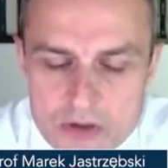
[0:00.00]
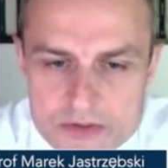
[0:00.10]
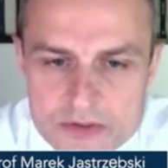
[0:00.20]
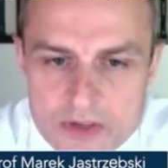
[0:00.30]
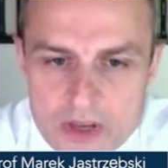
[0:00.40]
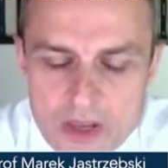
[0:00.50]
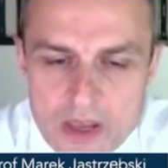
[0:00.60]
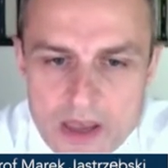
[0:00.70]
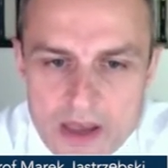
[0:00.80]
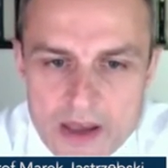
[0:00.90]
because
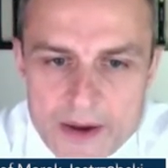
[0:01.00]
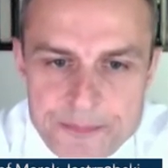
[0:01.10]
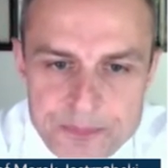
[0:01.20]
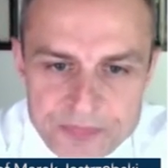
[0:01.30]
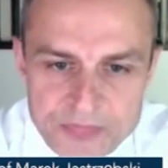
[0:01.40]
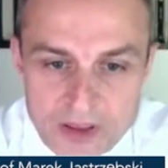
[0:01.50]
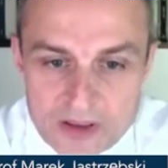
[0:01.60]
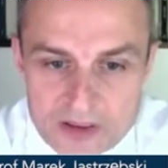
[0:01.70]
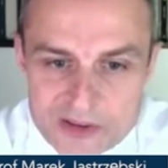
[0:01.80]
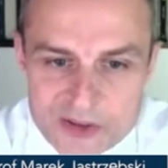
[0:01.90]
um,